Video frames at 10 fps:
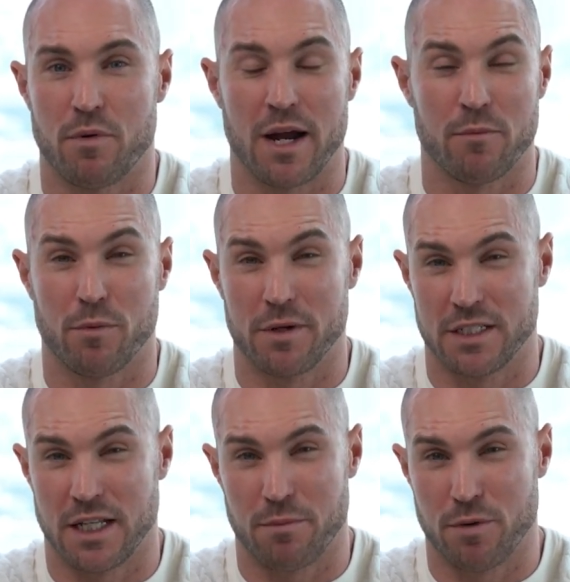buying
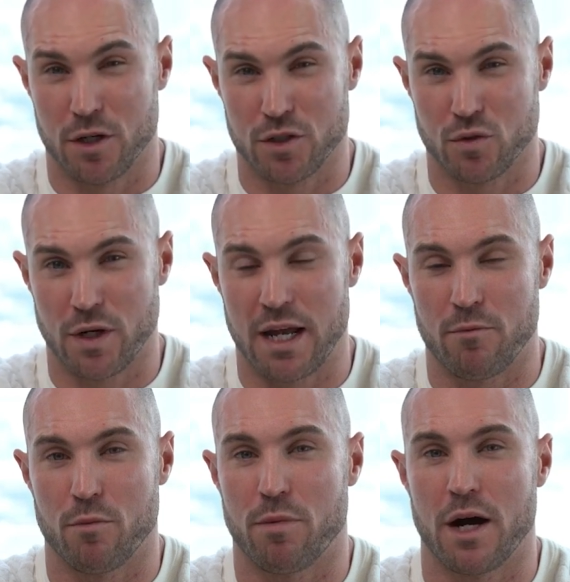properties in their personal
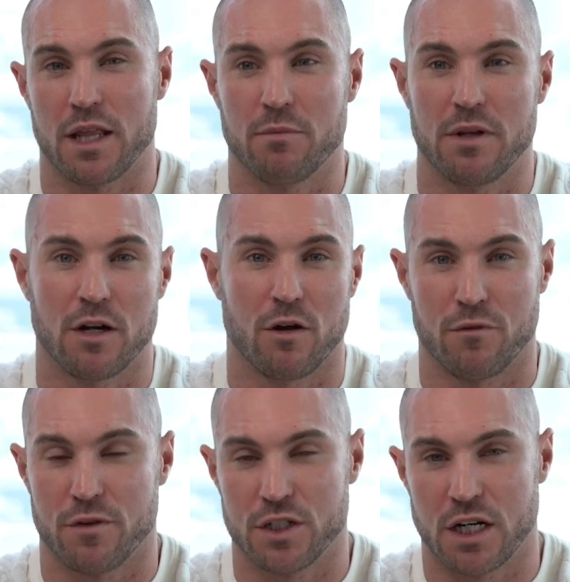name or buying them in an
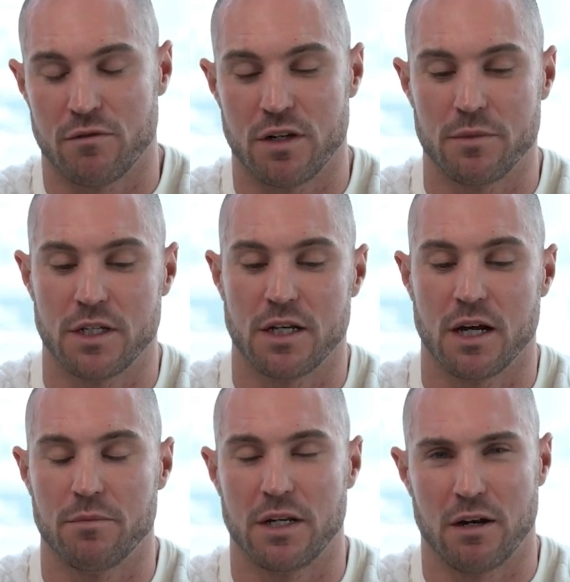off-the-shelf limited company.